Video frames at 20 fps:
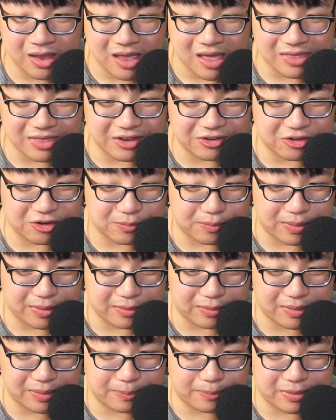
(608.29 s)
and this should
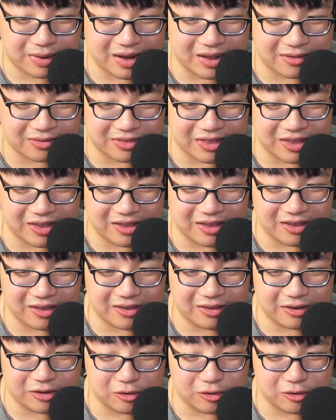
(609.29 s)
print out the